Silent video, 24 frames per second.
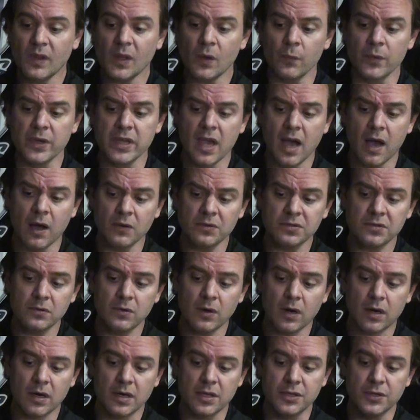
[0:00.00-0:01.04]
We
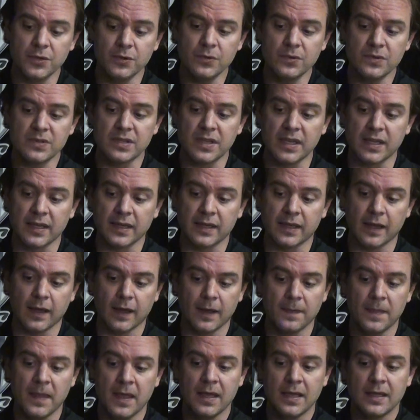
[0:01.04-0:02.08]
also are using
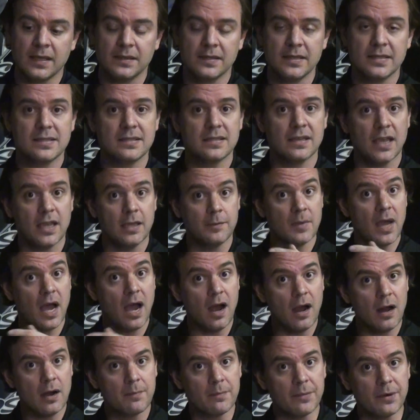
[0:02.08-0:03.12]
again the same
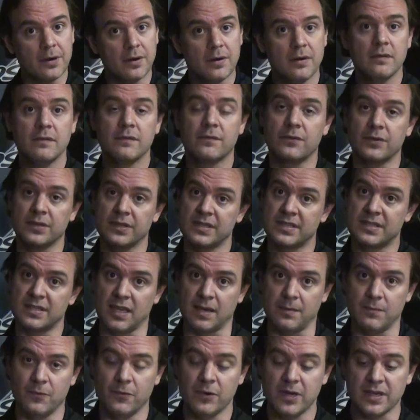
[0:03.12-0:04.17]
armor for the
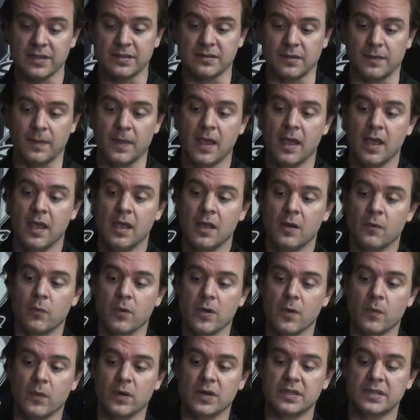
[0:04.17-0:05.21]
same reason.
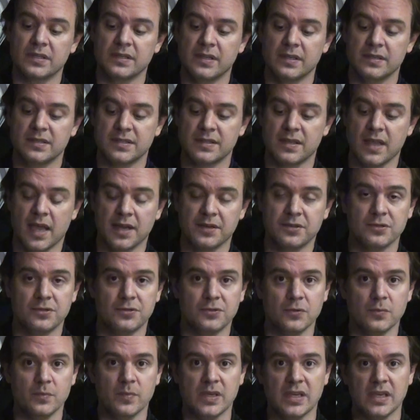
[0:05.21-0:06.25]
We wanted the statue
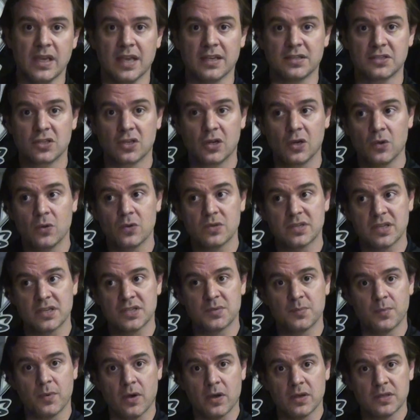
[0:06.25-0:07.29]
to be as close
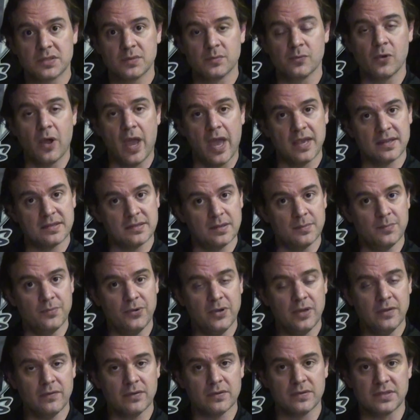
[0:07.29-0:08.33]
as possible as the
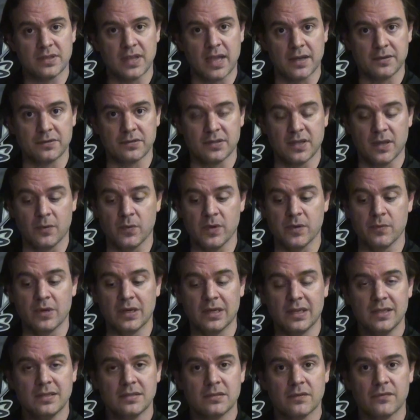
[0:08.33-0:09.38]
previous statue that we
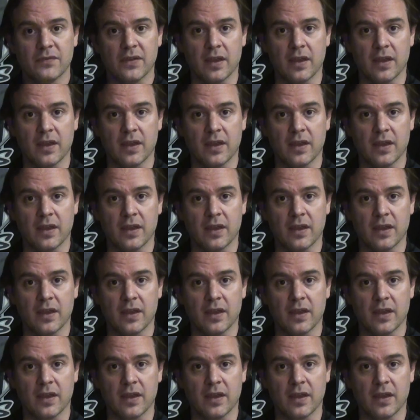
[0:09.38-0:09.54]
released of